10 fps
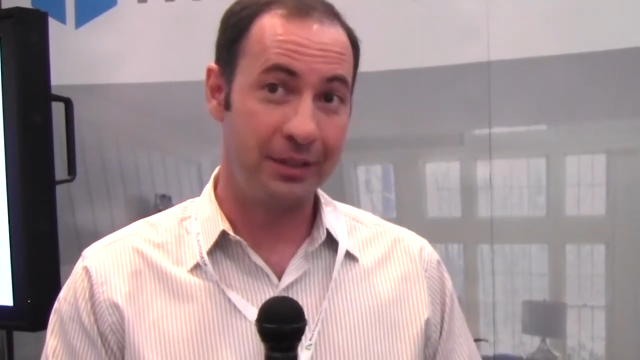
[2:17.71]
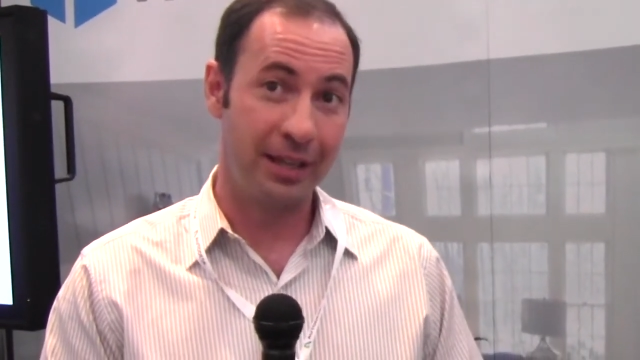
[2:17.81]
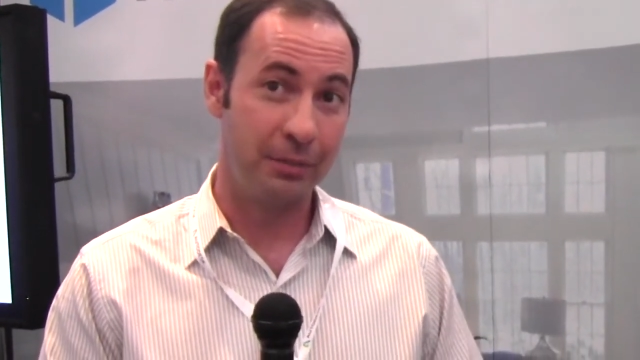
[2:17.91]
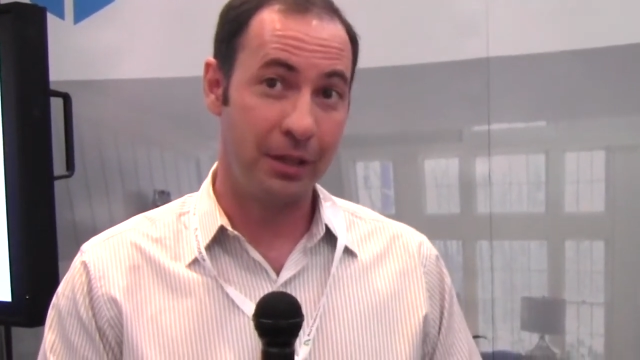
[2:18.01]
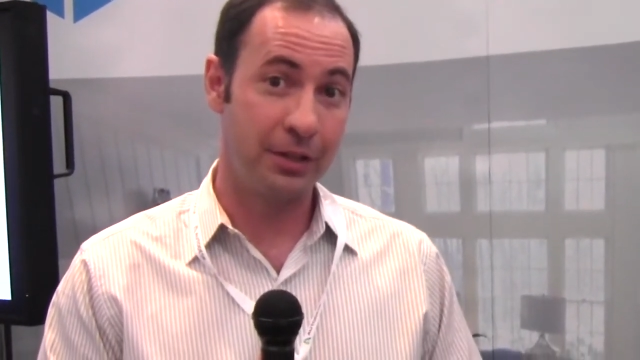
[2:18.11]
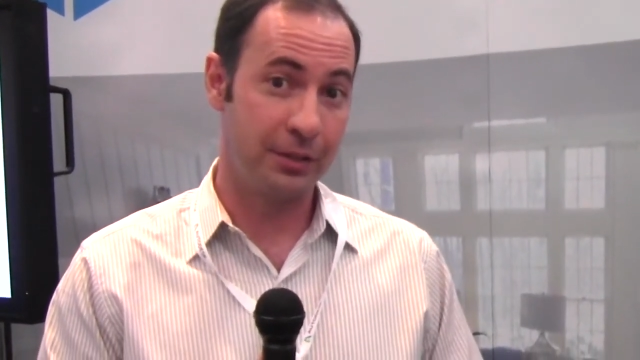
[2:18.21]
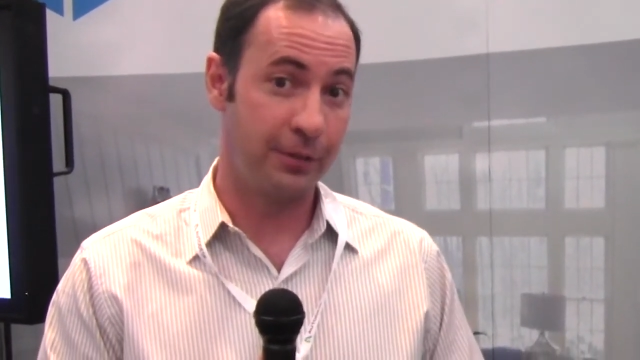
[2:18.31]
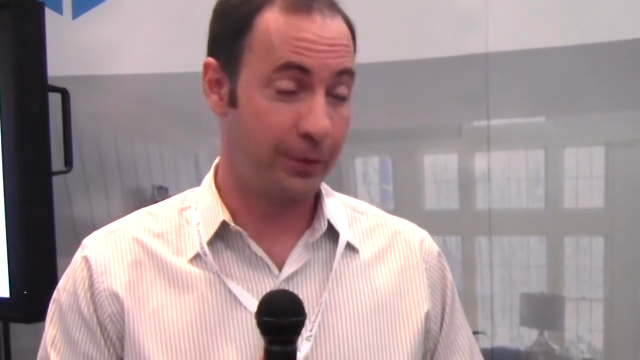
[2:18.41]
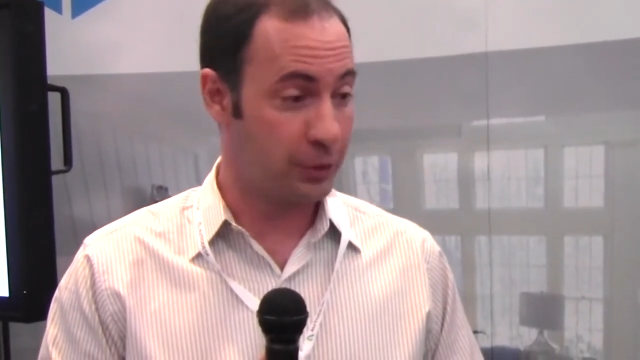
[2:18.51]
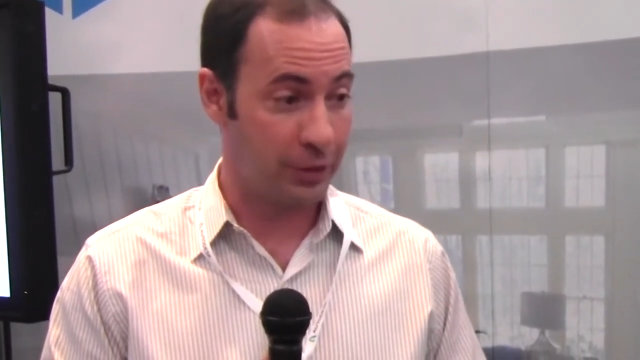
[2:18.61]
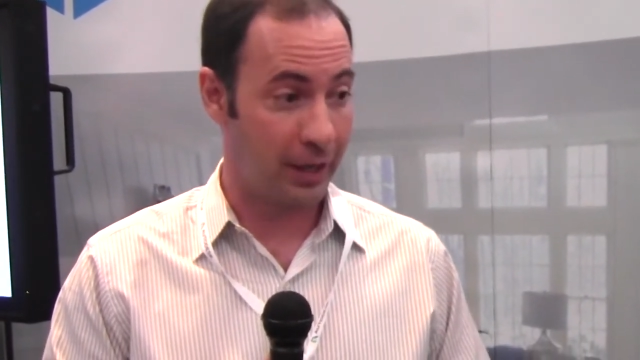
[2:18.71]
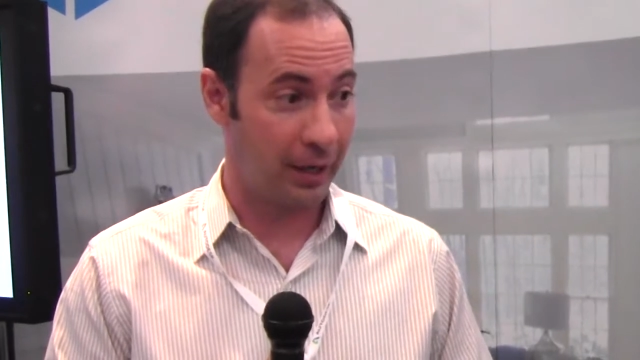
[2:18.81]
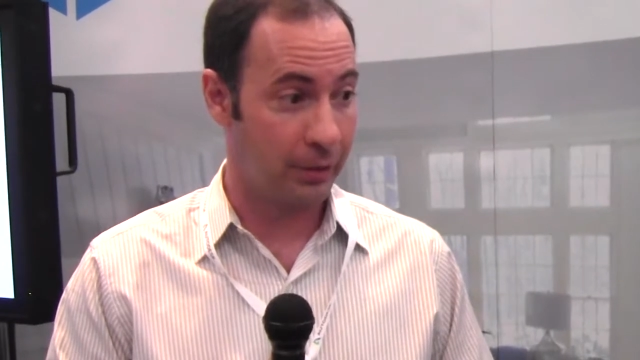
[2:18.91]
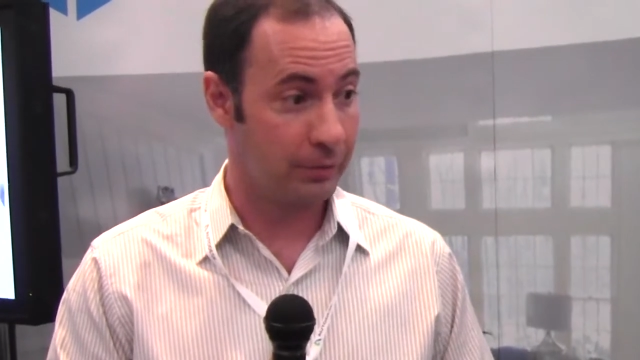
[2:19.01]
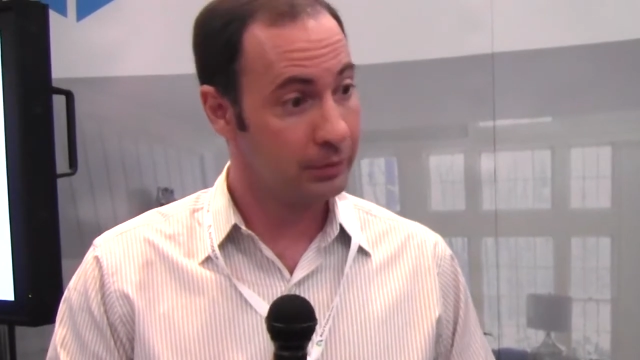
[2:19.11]
10 minutes to finish that
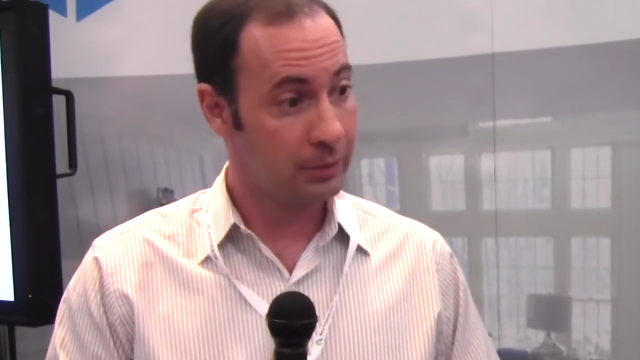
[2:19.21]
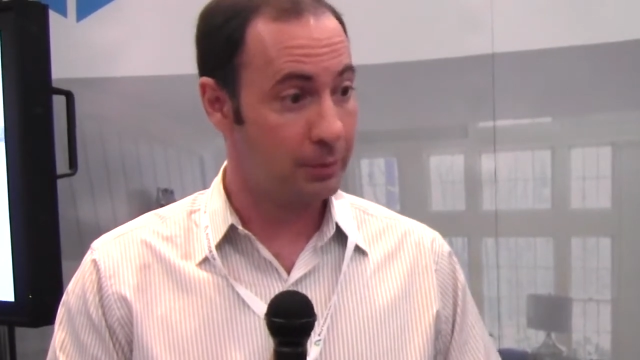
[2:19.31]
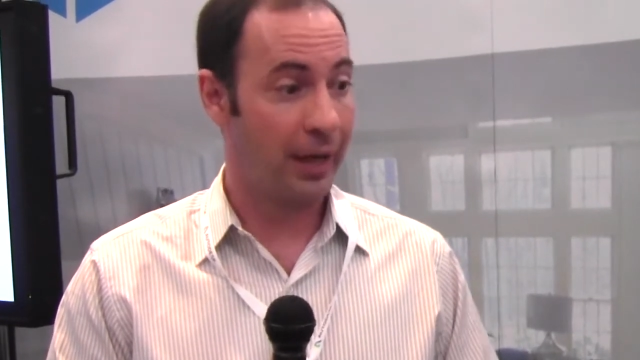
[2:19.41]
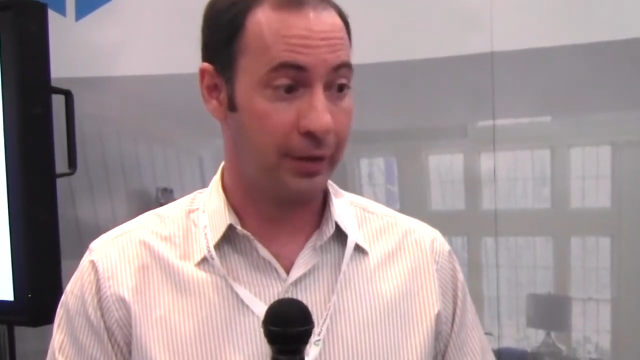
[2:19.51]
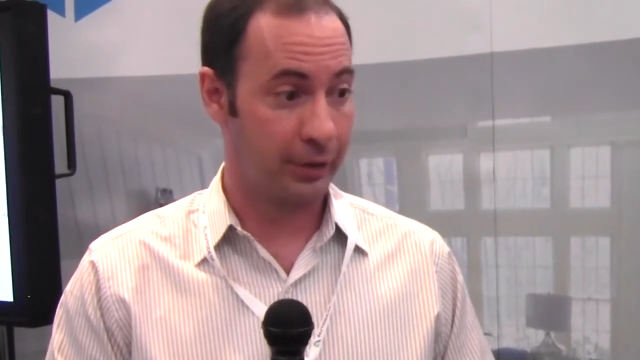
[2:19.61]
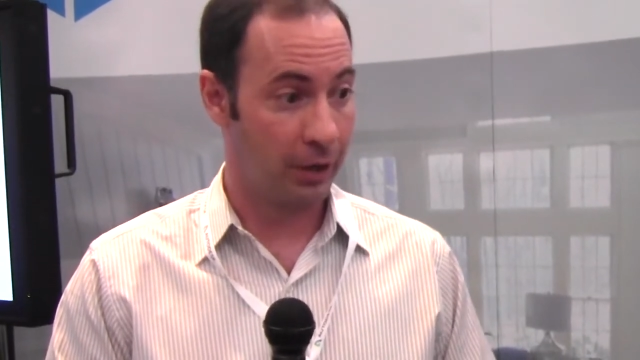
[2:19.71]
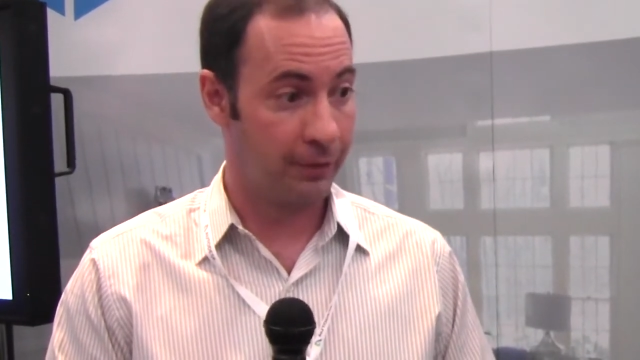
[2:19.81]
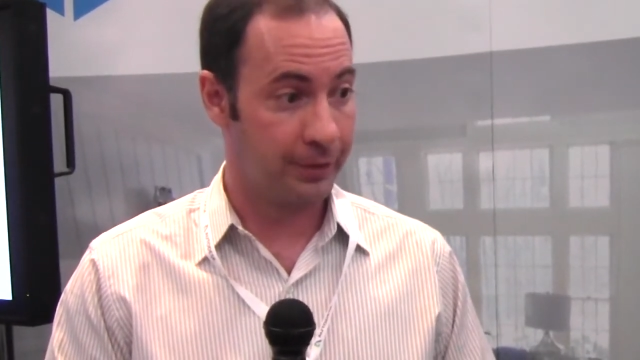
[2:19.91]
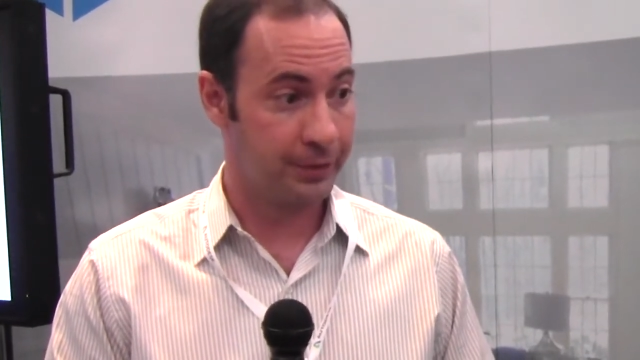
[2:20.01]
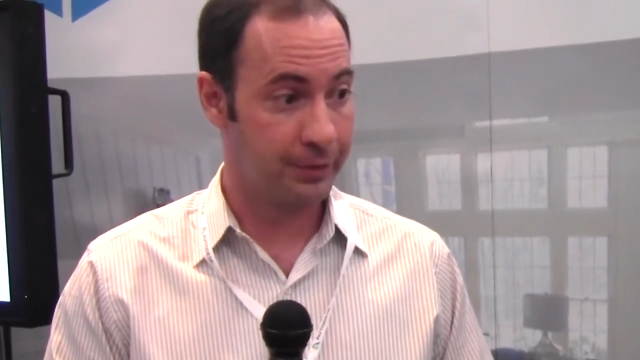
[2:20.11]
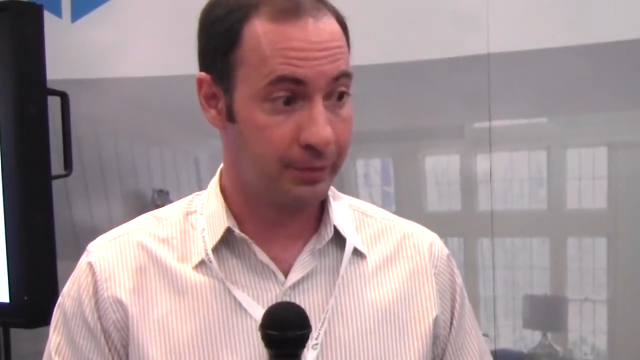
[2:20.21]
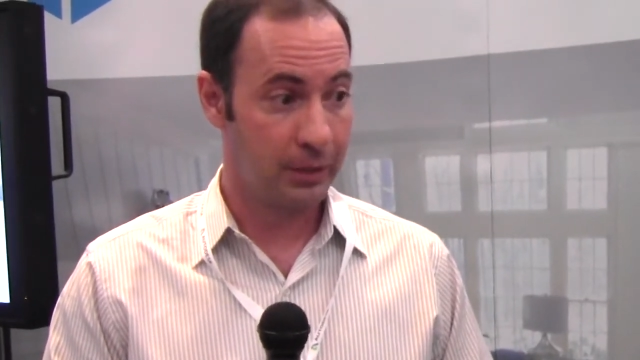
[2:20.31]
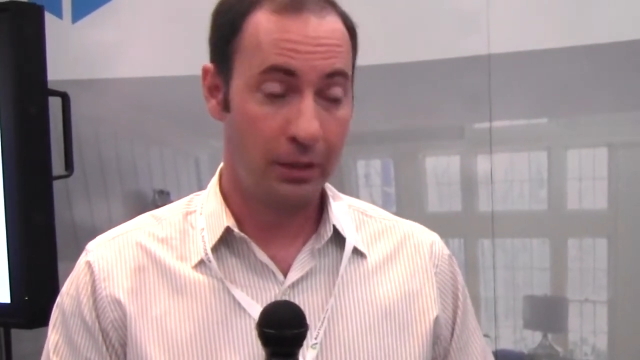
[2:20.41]
out back at the office.